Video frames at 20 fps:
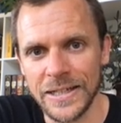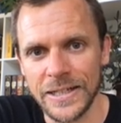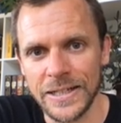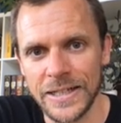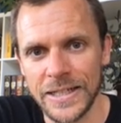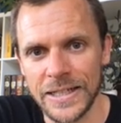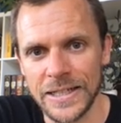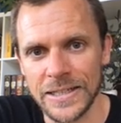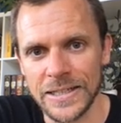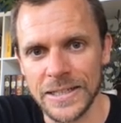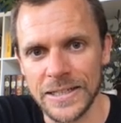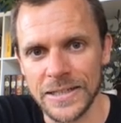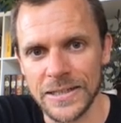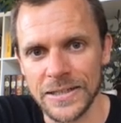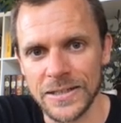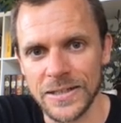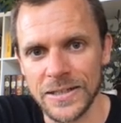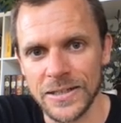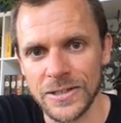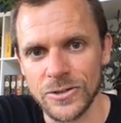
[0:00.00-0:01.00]
and in
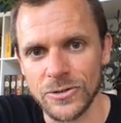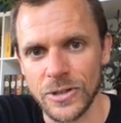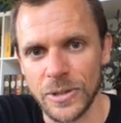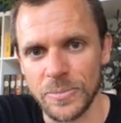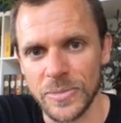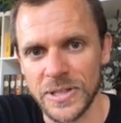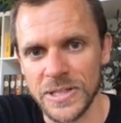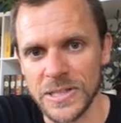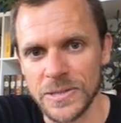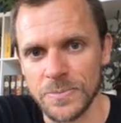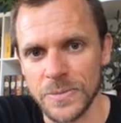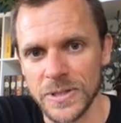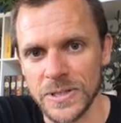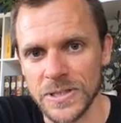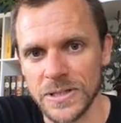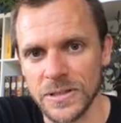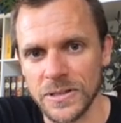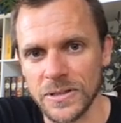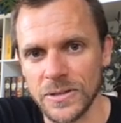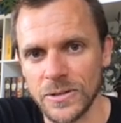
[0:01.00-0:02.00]
the trapeze
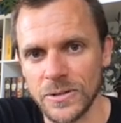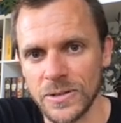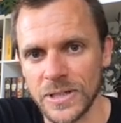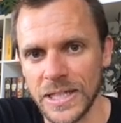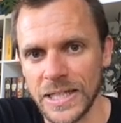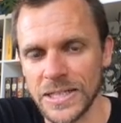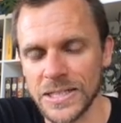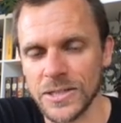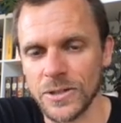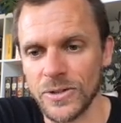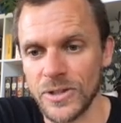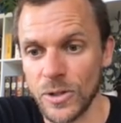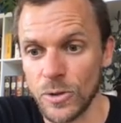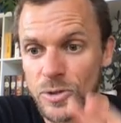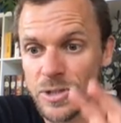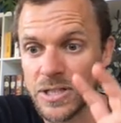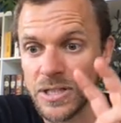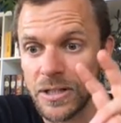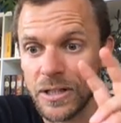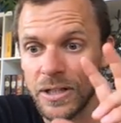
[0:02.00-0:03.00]
muscle. Okay, so
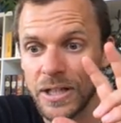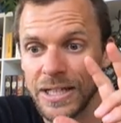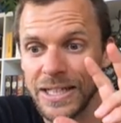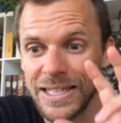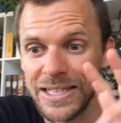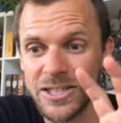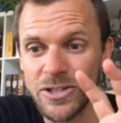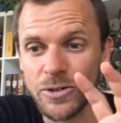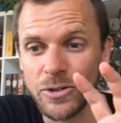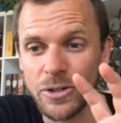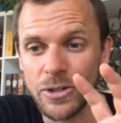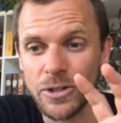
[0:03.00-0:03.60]
those internal